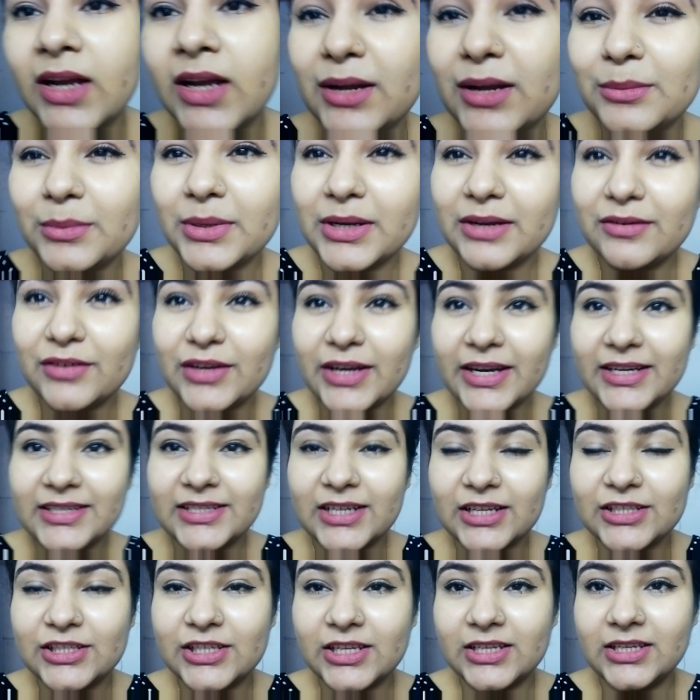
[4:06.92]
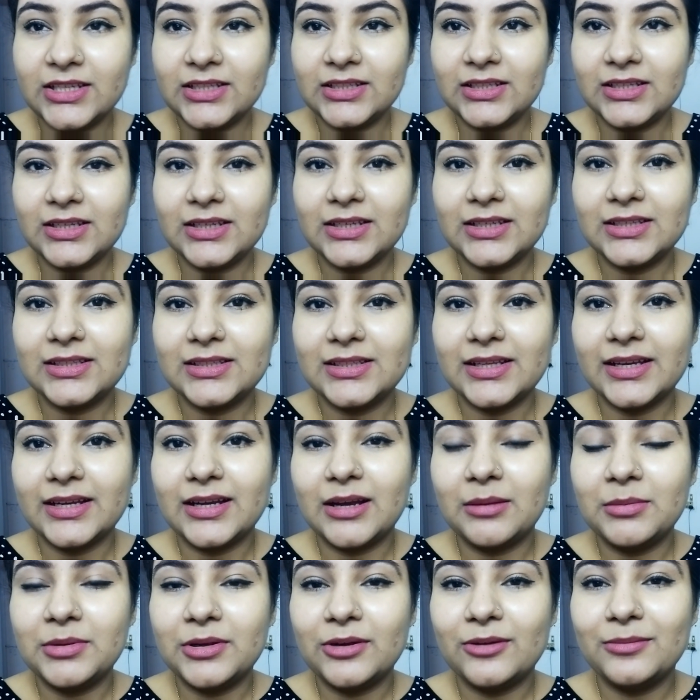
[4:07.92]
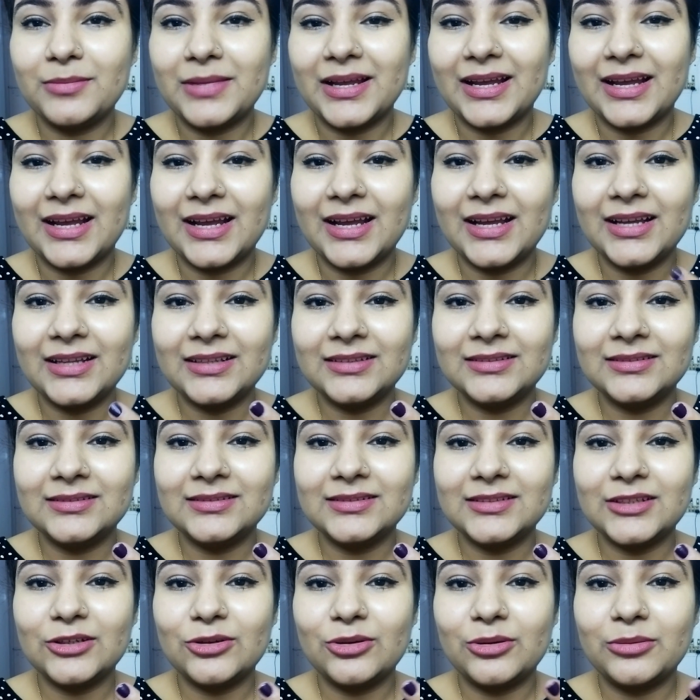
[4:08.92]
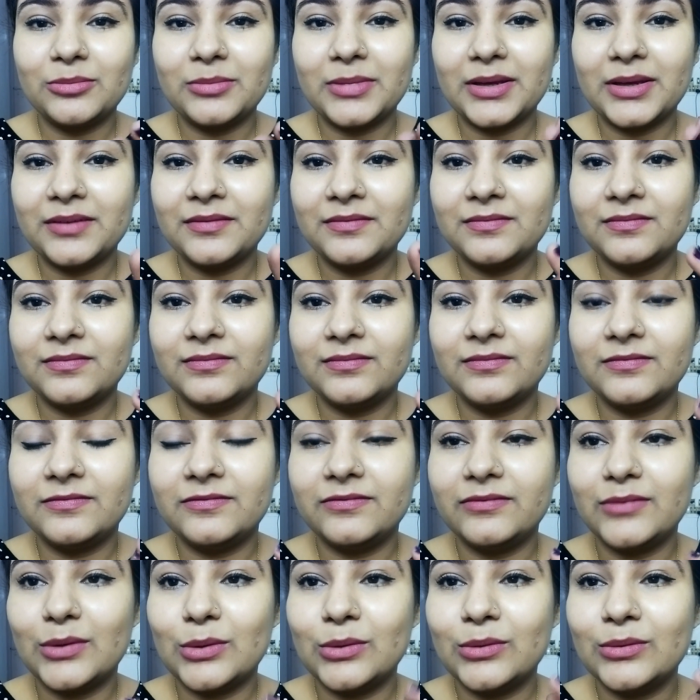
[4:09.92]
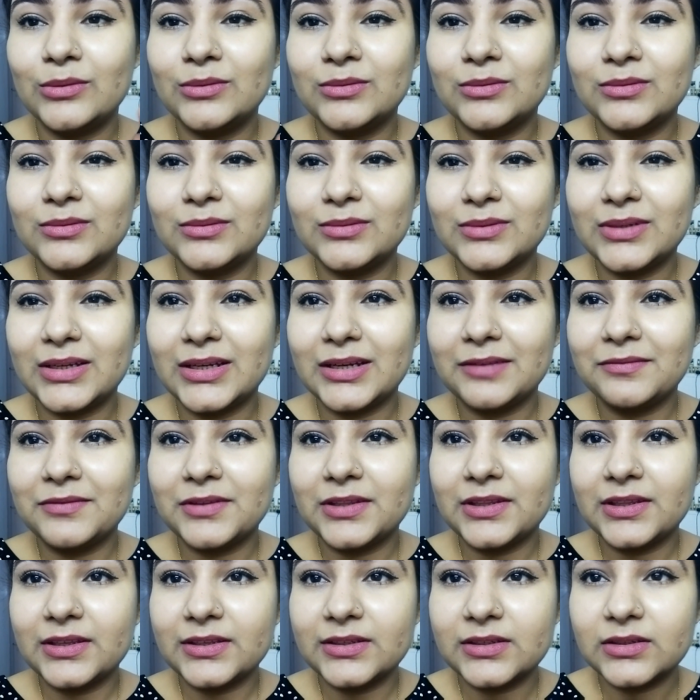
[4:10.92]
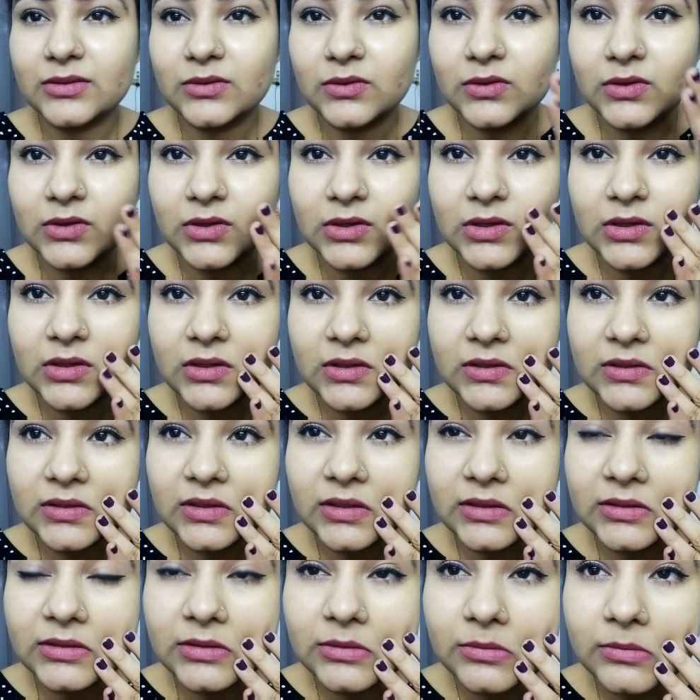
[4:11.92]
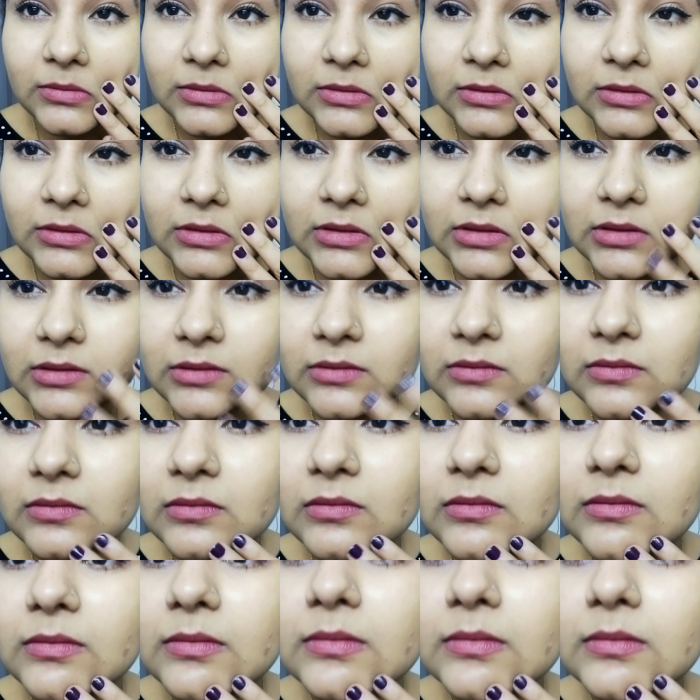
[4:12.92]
And whenever I touch anything, it's like coming on my hands and on my phone and everything. So that's the one thing.